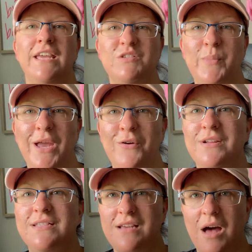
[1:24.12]
gives
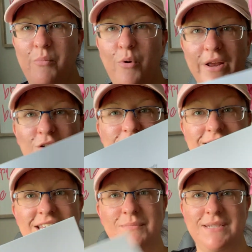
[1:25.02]
parents pointers and
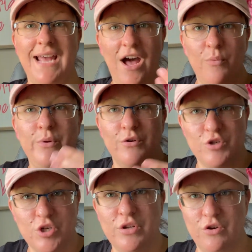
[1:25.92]
tips to help your
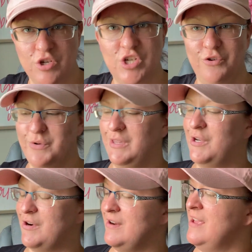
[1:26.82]
children
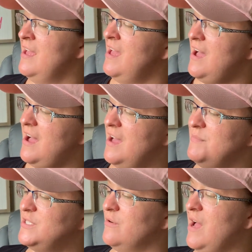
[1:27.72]
learn.
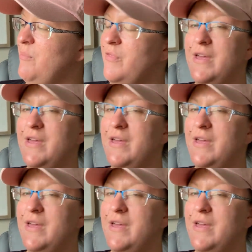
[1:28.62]
So a couple